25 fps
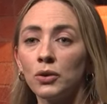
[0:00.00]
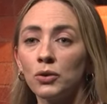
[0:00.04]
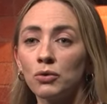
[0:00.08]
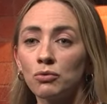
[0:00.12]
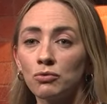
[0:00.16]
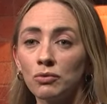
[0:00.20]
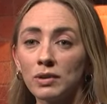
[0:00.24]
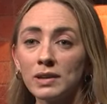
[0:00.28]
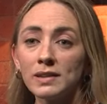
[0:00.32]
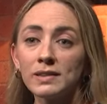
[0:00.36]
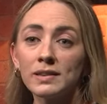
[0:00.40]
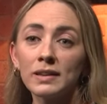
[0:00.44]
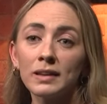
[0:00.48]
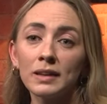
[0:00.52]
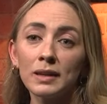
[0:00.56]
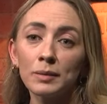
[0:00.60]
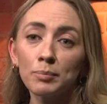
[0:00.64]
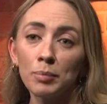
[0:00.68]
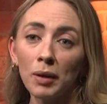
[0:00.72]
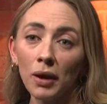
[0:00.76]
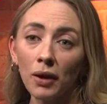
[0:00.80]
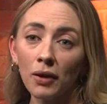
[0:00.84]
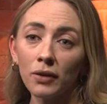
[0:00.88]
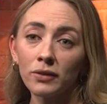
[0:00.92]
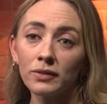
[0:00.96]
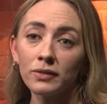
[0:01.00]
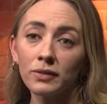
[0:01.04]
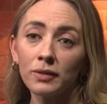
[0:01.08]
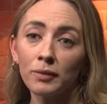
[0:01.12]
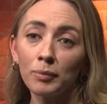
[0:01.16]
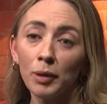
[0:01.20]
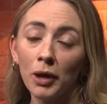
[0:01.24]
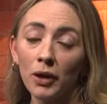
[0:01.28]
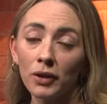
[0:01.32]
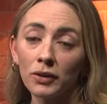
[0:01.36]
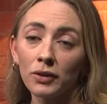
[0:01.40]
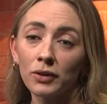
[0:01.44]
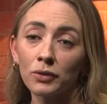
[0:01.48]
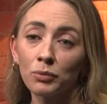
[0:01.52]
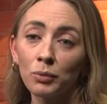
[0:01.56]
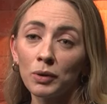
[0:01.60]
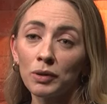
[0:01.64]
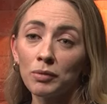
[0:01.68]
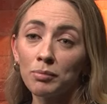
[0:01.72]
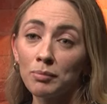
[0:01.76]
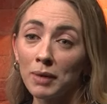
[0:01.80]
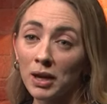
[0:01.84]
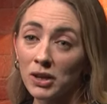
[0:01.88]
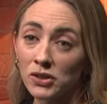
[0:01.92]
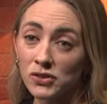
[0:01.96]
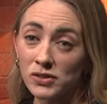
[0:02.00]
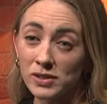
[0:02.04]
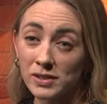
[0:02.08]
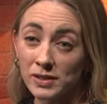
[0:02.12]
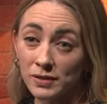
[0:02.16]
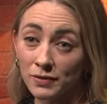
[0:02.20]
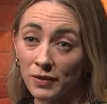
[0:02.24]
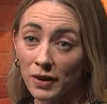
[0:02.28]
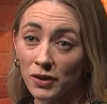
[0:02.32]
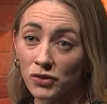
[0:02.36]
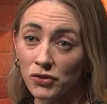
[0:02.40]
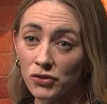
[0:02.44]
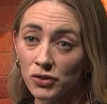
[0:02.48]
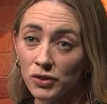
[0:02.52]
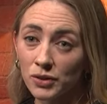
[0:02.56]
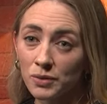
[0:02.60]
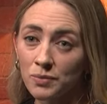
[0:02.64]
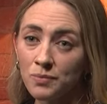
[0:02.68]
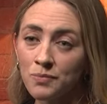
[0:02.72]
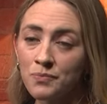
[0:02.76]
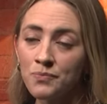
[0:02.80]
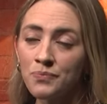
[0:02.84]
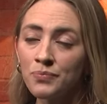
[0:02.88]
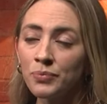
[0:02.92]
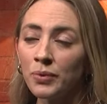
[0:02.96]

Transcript: recently partnered with Matches Fashion.